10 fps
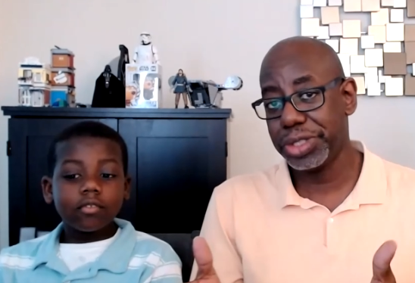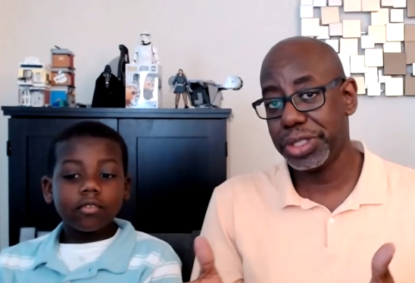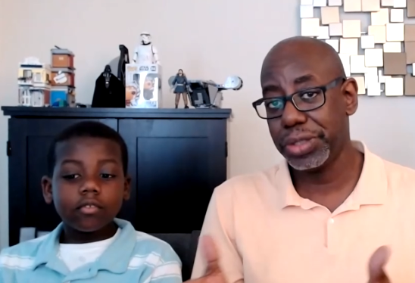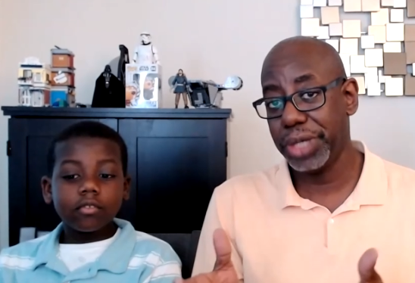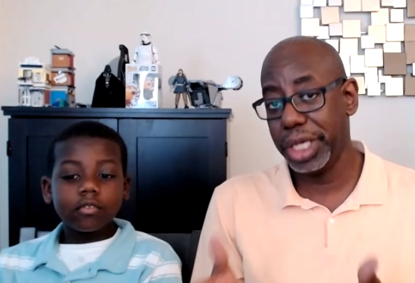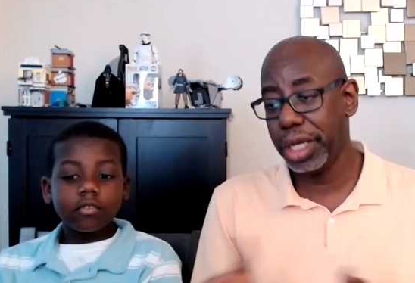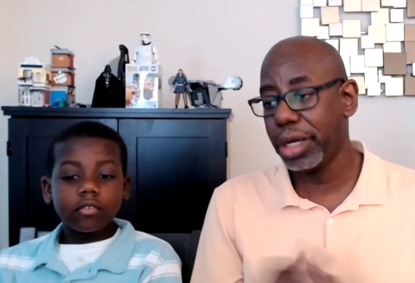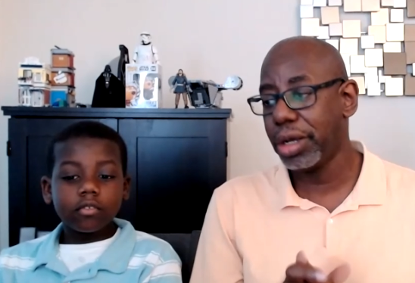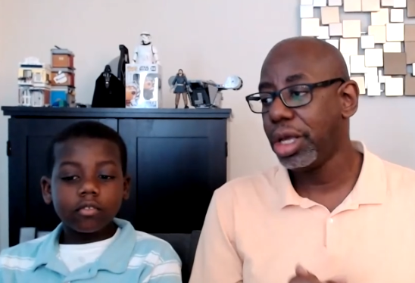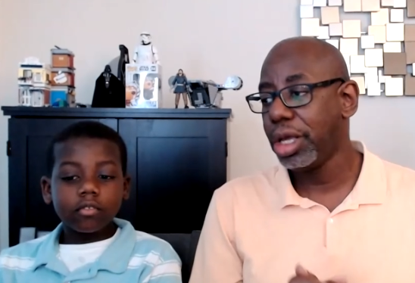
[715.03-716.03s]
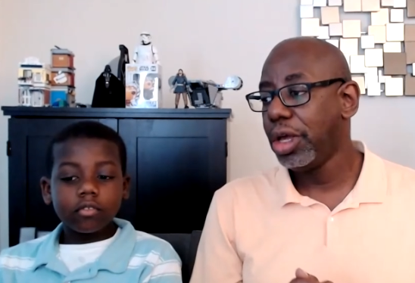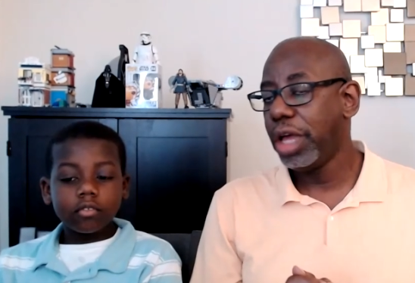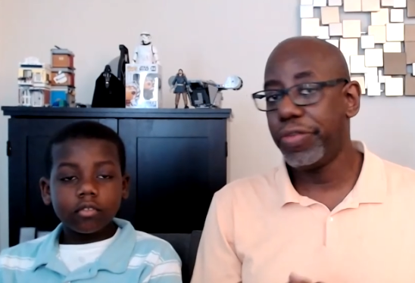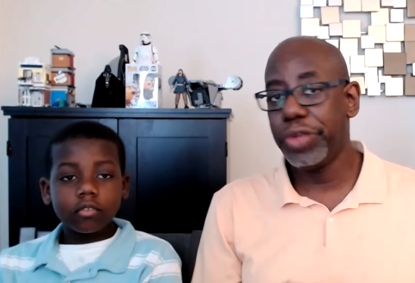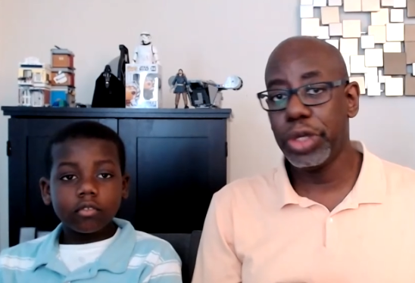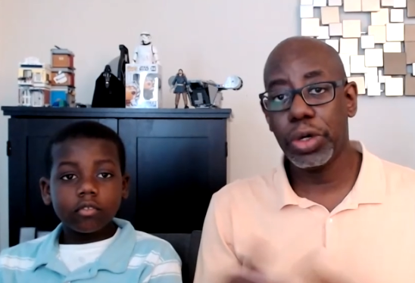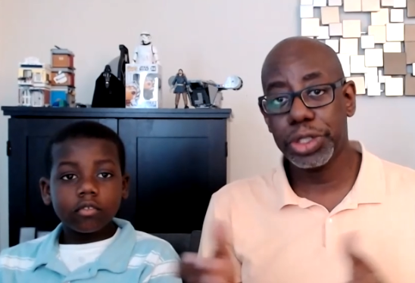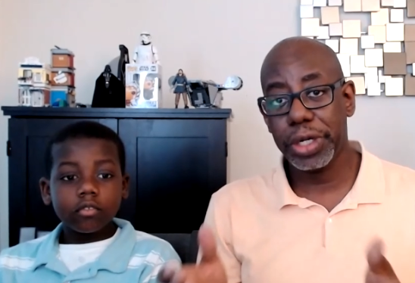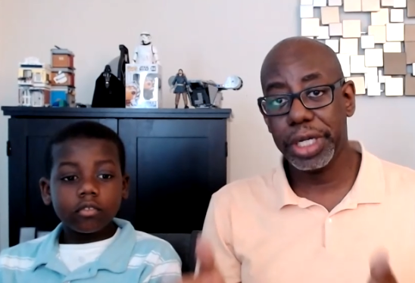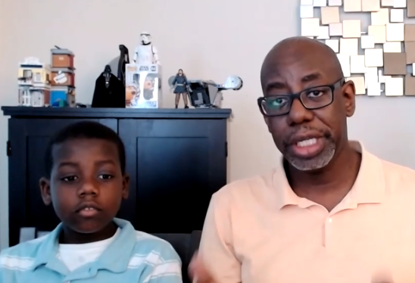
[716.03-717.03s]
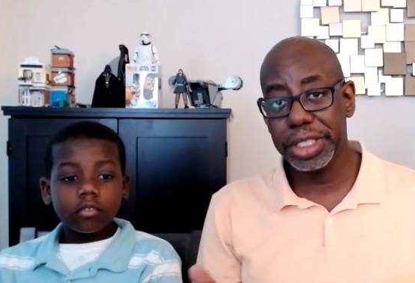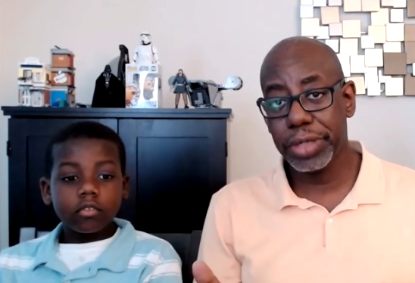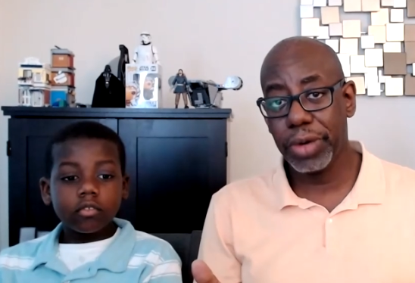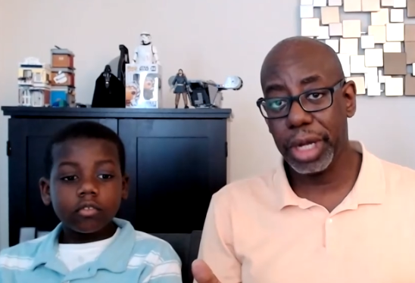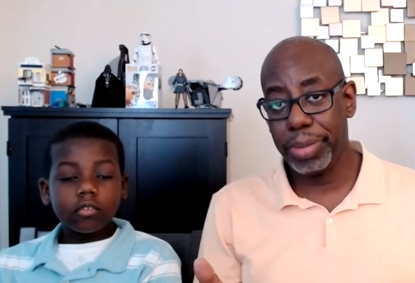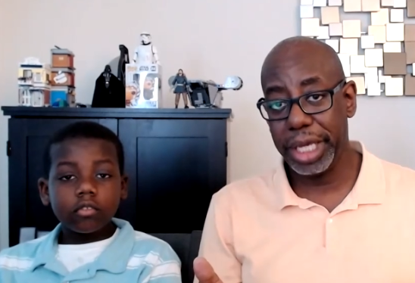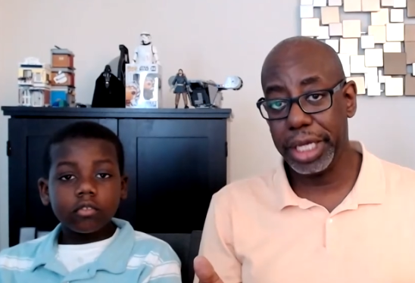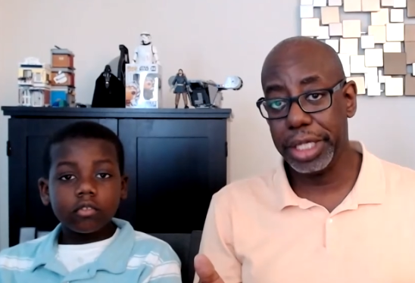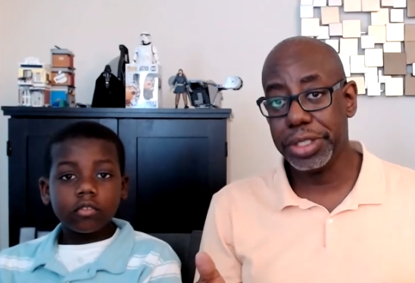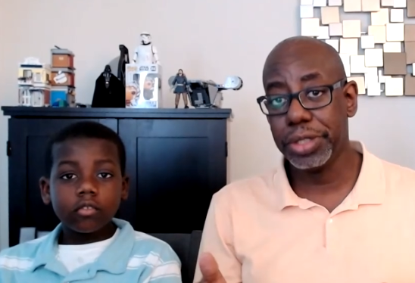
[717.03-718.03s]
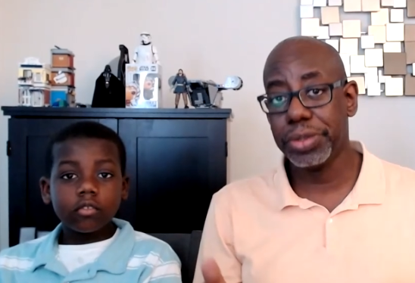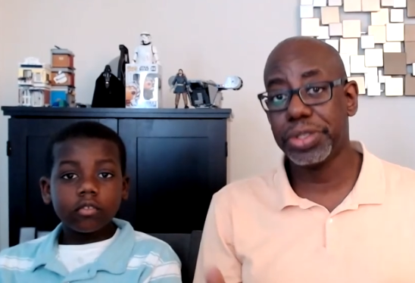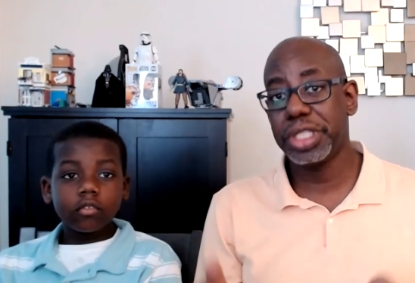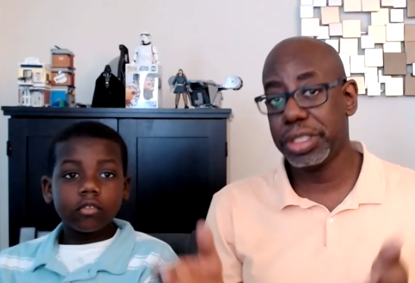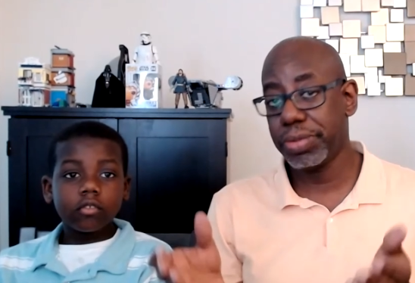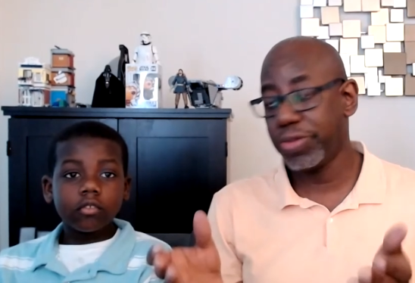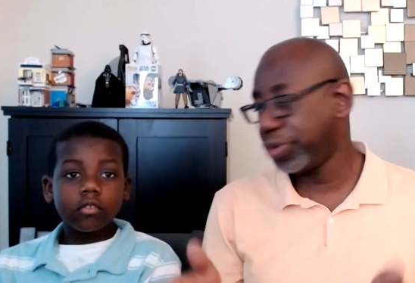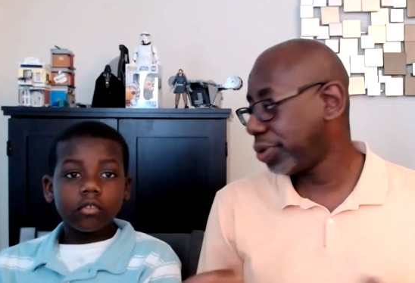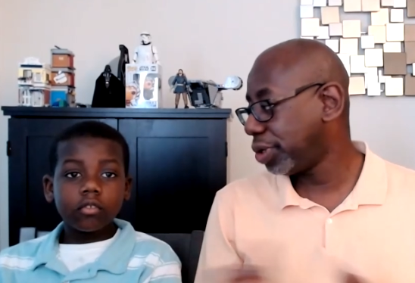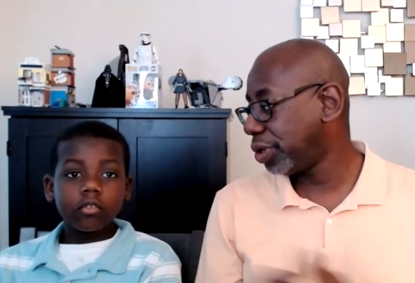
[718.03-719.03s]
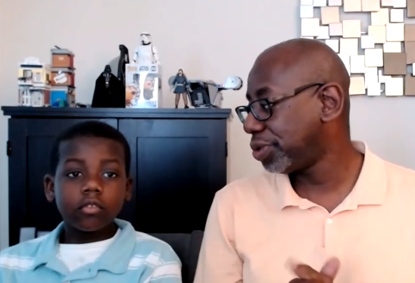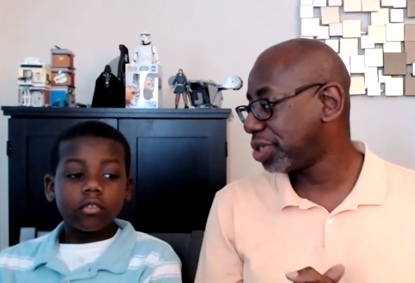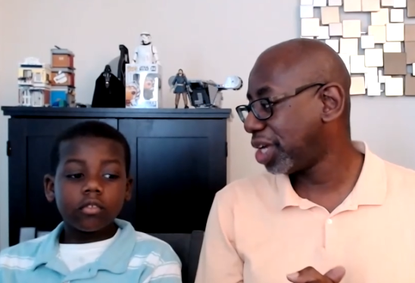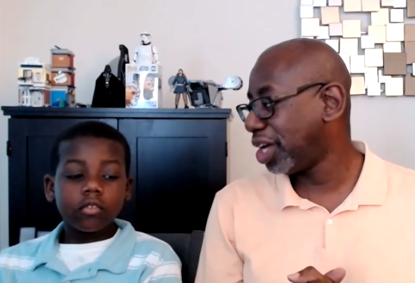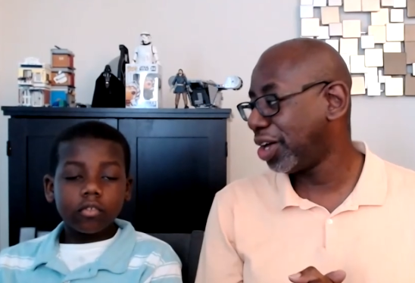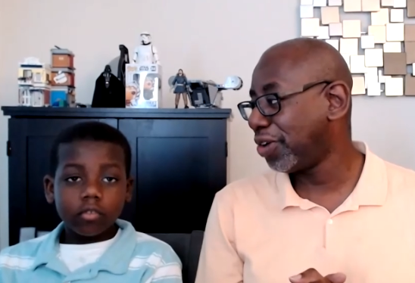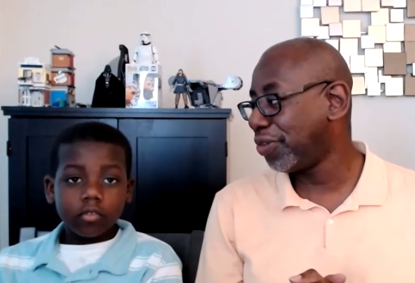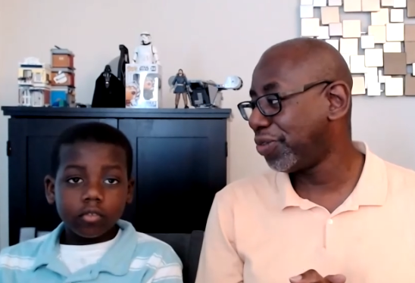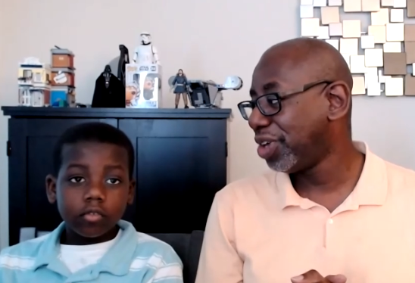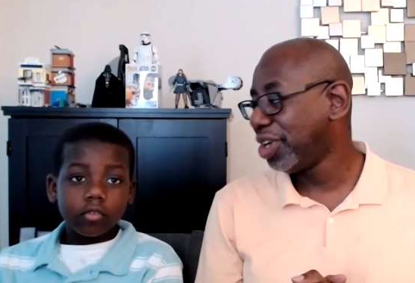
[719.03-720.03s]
Speaker 1: to you here, if you go to our Instagram page, you'll see some photos of